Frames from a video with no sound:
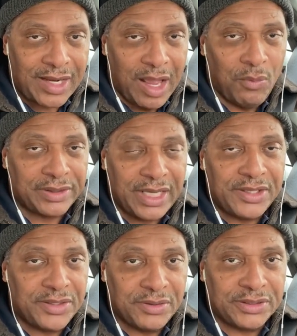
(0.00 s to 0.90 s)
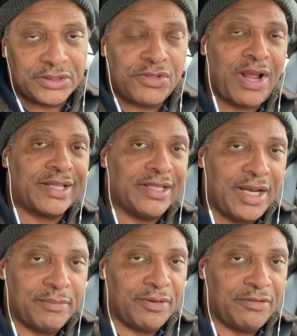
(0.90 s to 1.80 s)
And what they do is track the
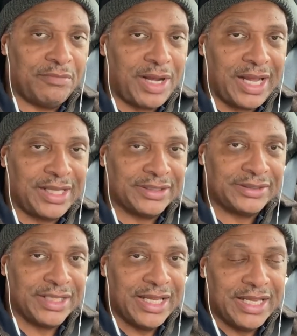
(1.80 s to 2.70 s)
number of miles